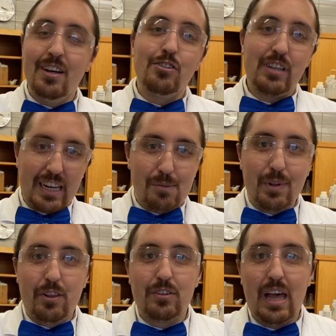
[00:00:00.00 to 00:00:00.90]
Check in
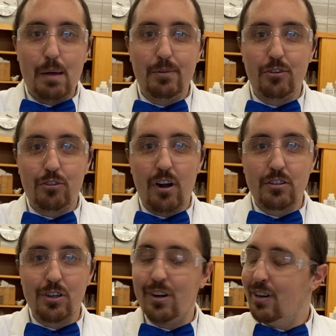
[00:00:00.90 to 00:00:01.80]
with your lab
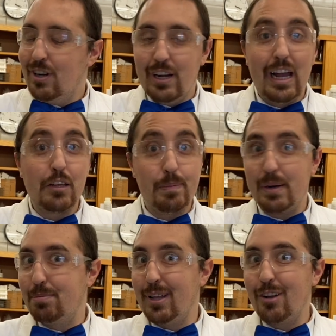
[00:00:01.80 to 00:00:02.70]
instructor. It's been a
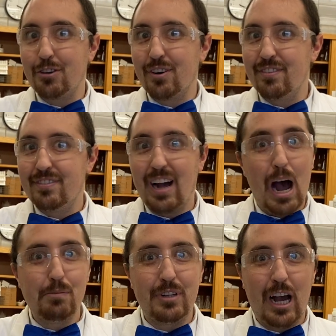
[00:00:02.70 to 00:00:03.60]
pleasure.
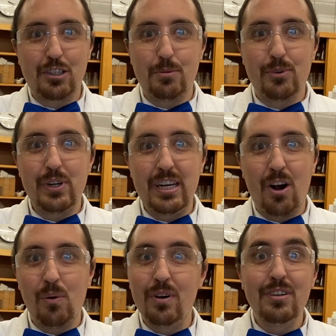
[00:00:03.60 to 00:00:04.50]
I'm Dr.
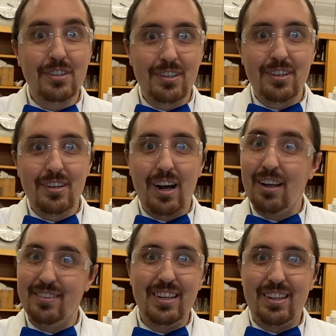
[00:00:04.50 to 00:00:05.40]
Marino. I'll
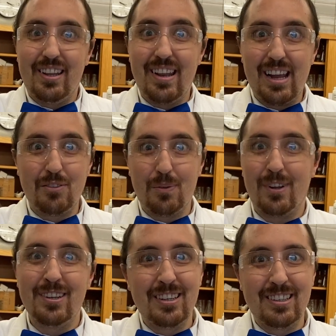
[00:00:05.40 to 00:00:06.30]
see you in the next
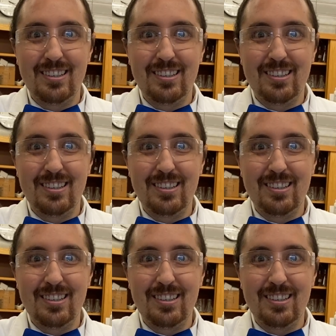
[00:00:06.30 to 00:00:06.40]
one.